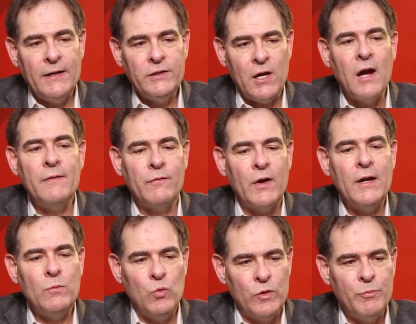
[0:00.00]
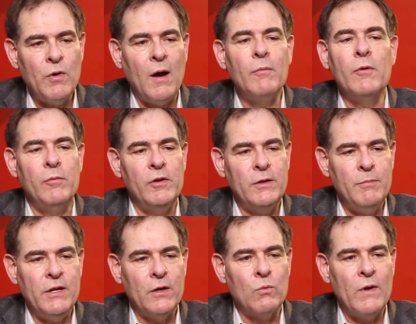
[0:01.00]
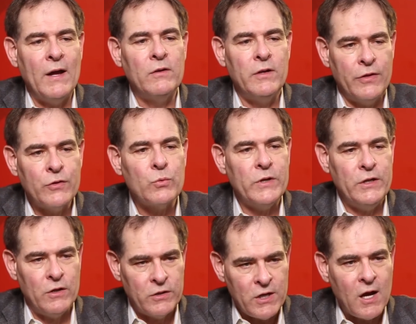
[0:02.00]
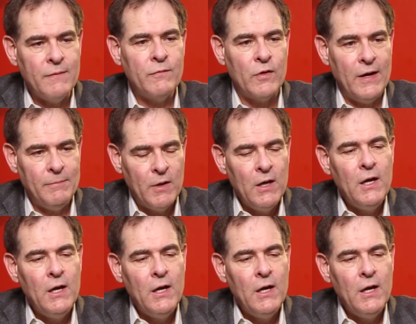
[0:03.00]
time frame would probably be around a 3-year time frame.